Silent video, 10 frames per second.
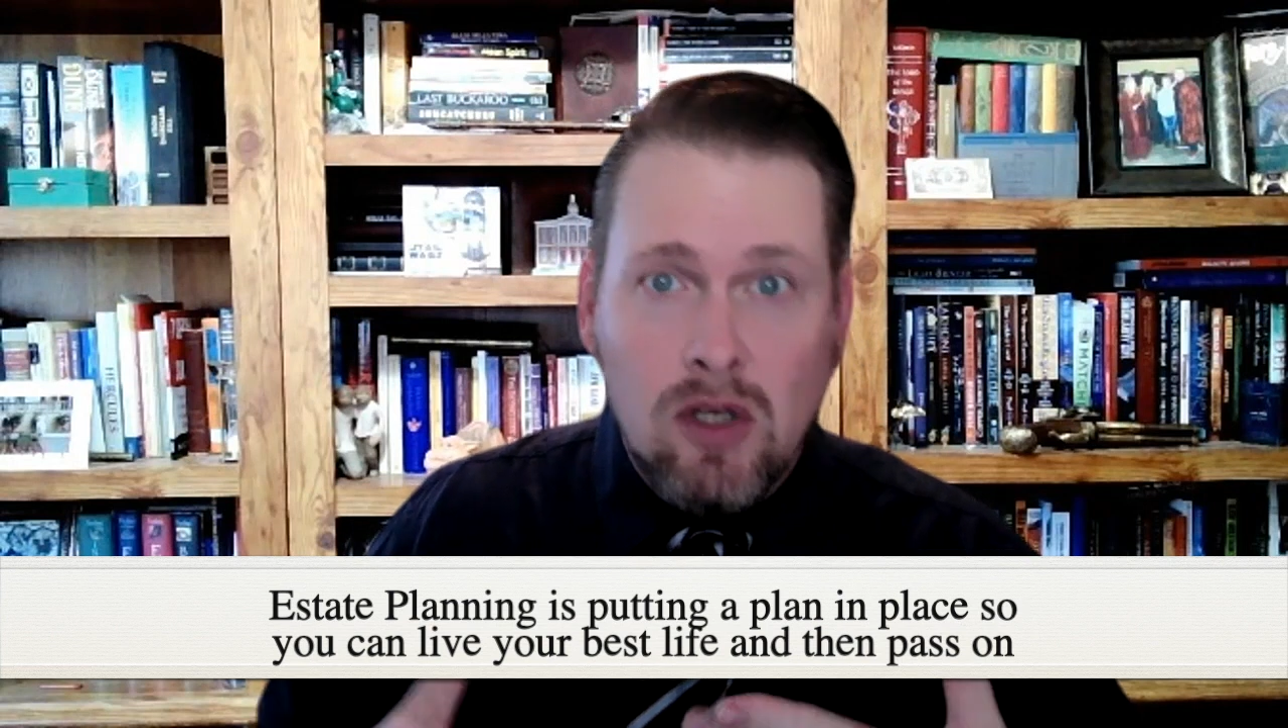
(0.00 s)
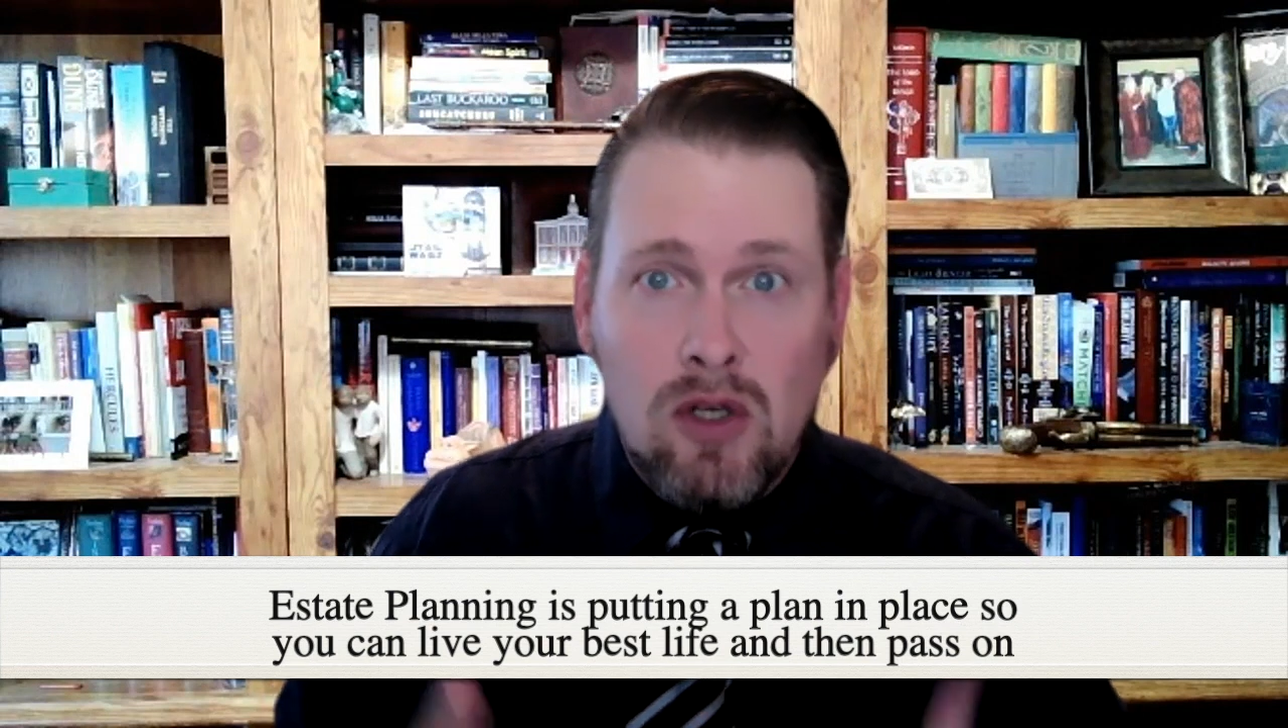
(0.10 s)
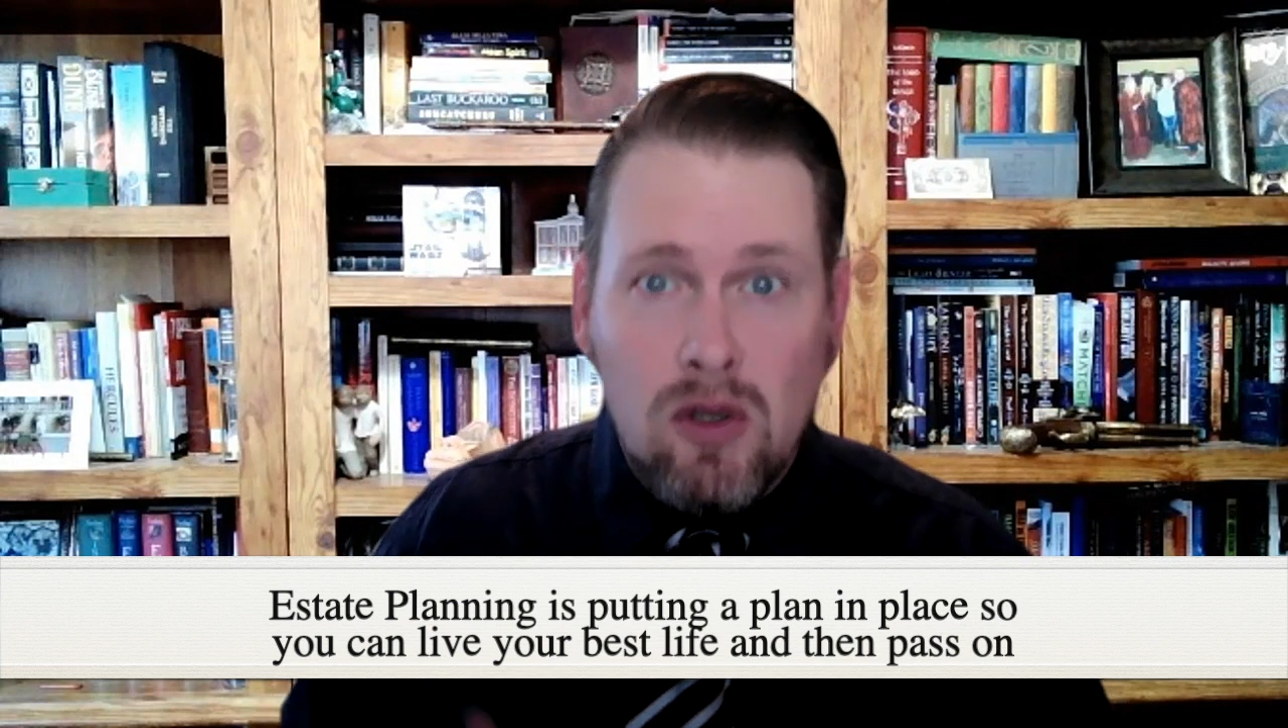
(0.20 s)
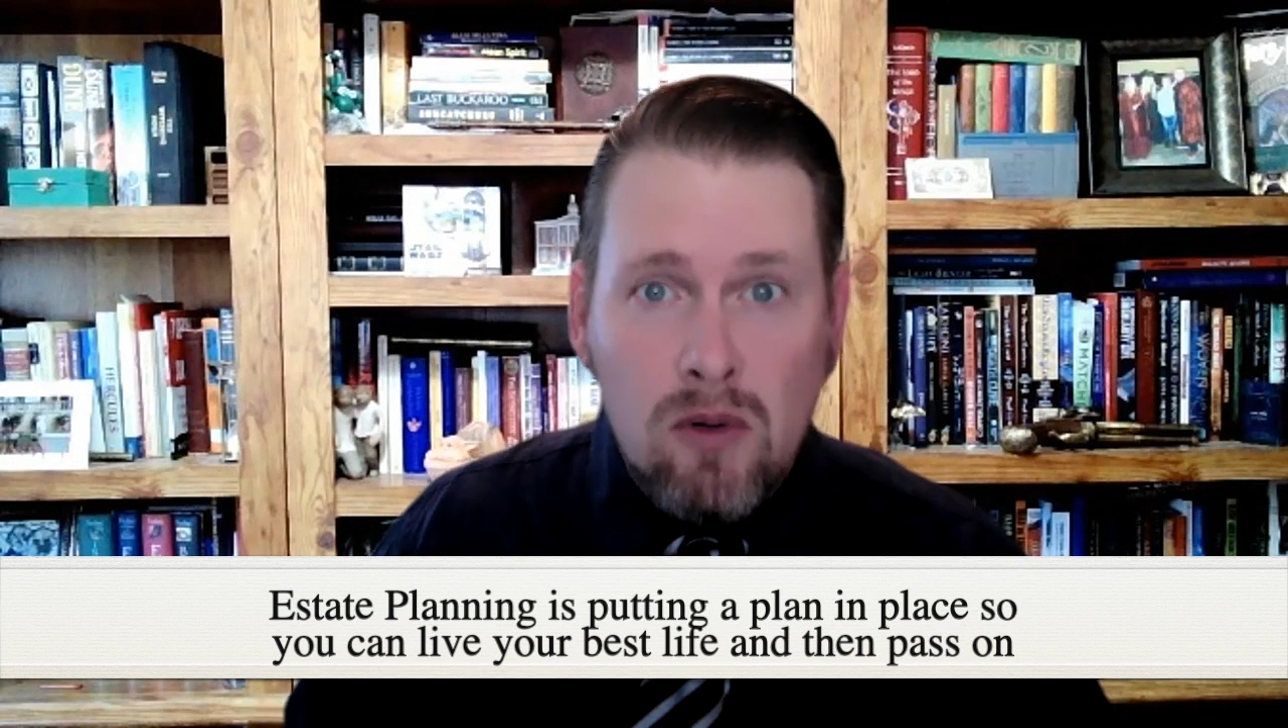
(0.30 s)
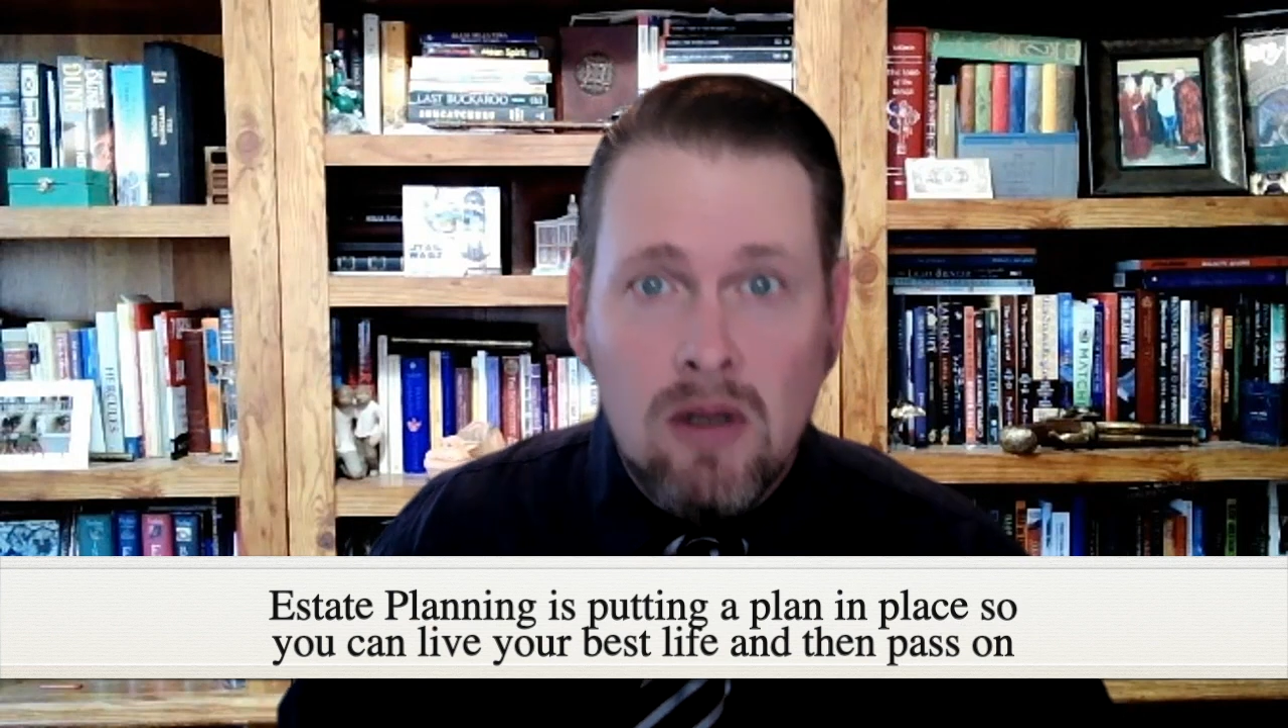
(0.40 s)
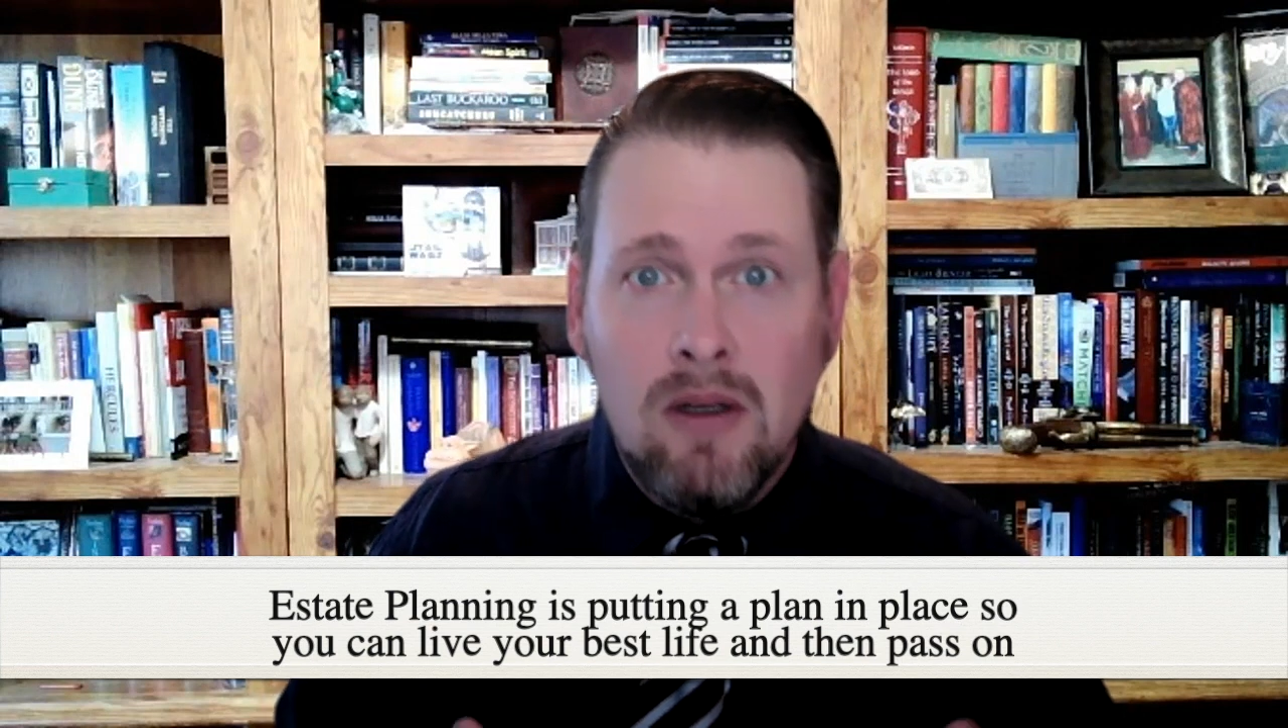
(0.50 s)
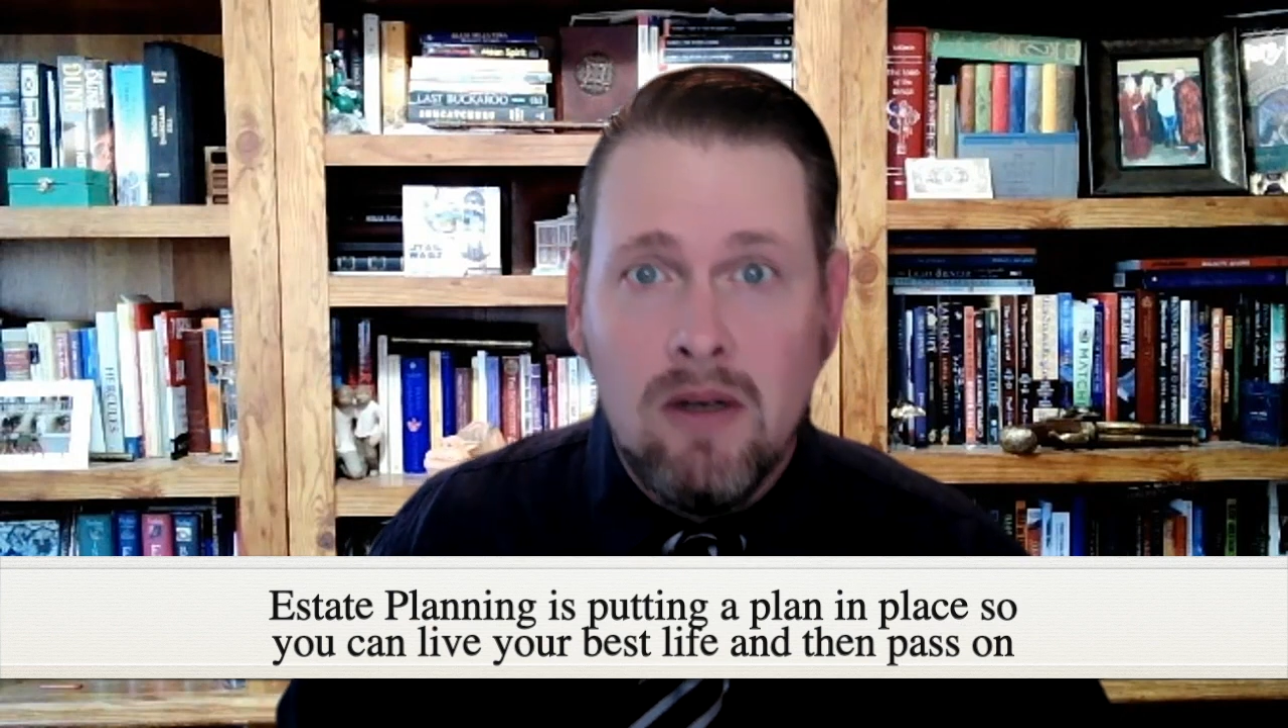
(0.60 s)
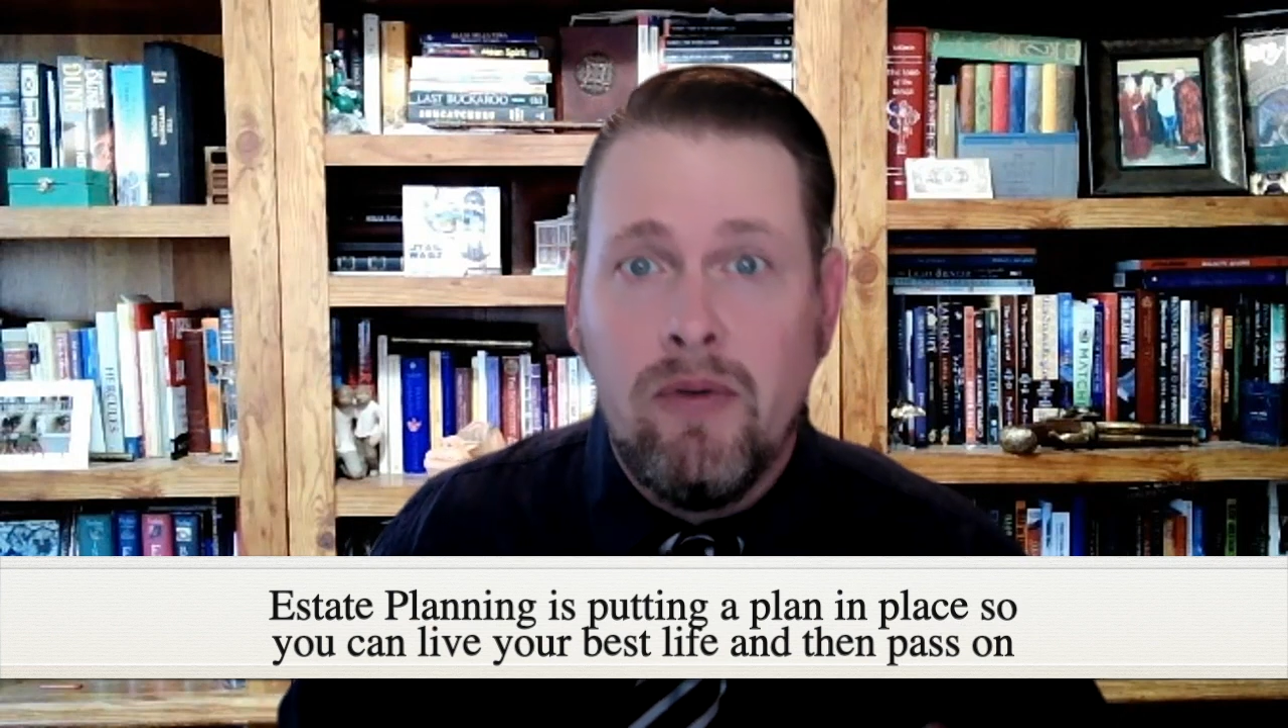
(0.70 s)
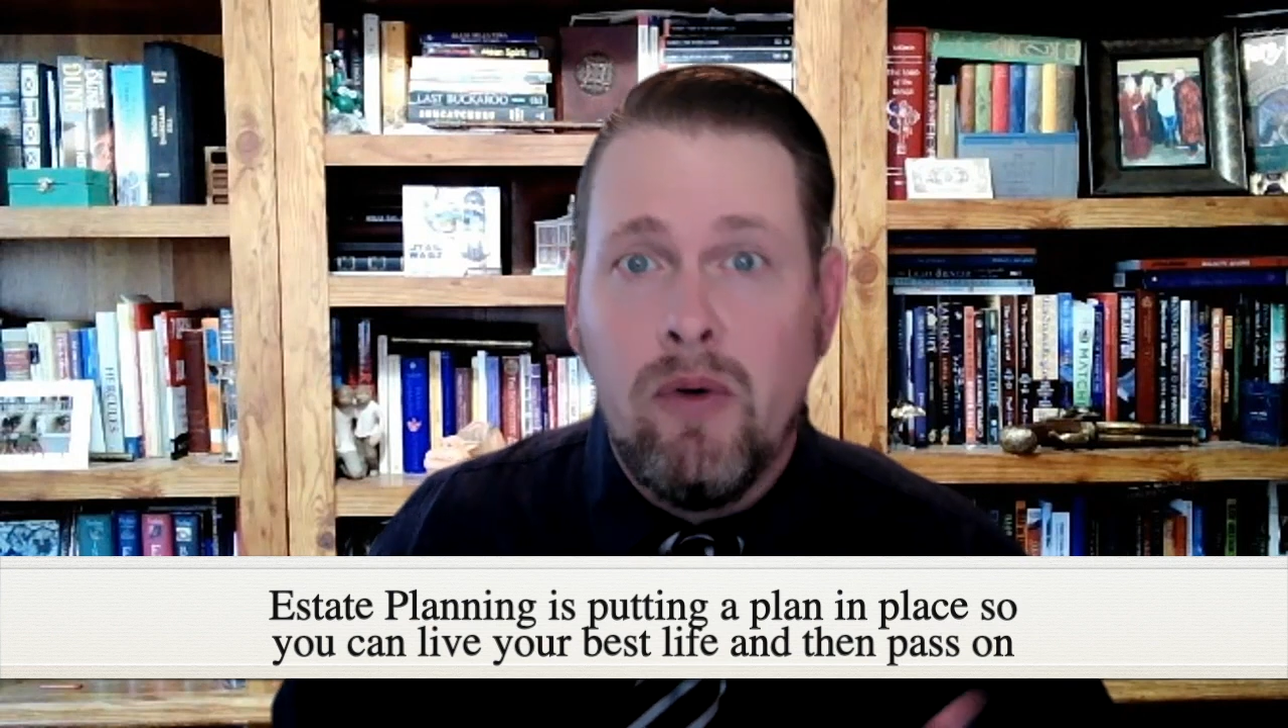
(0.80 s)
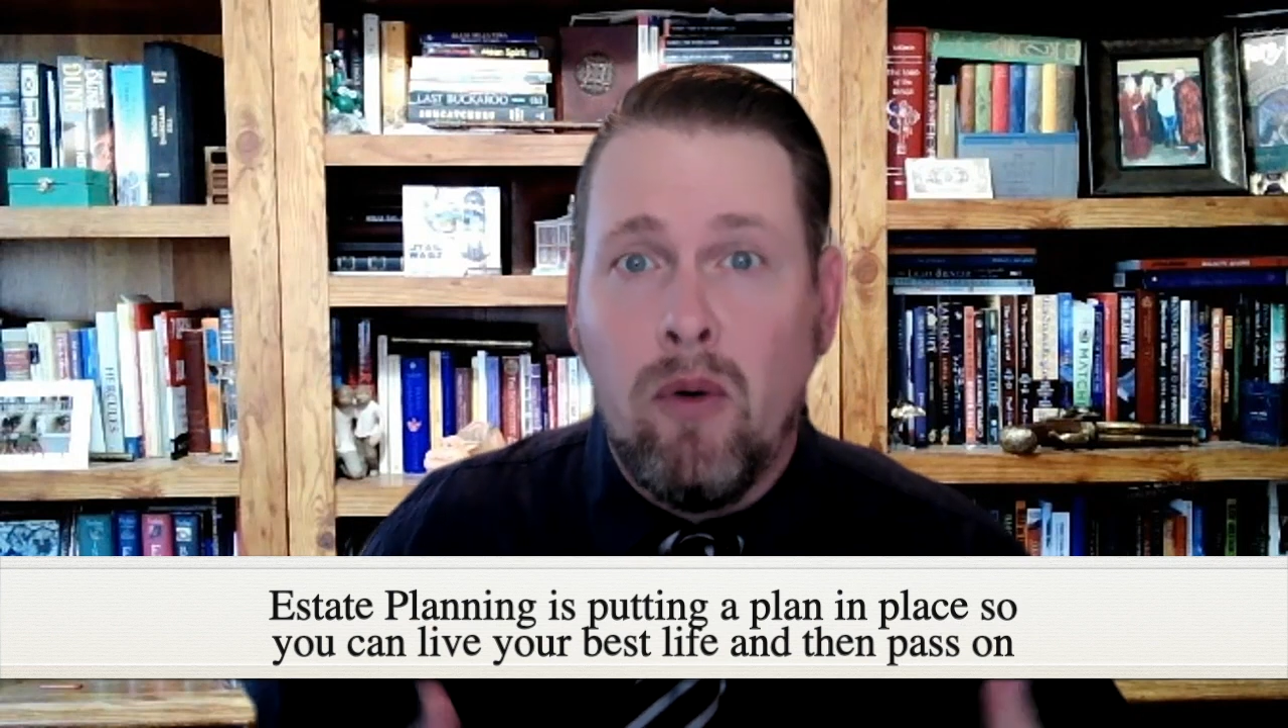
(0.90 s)
you can
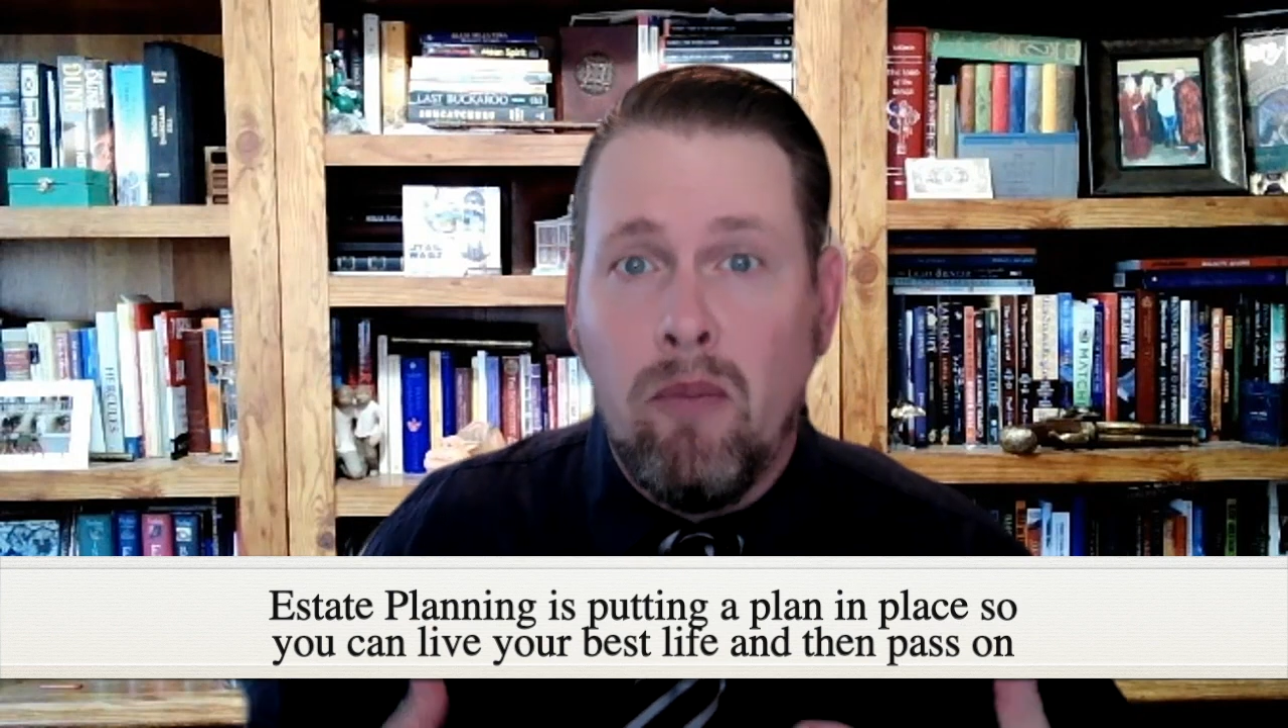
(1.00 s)
live your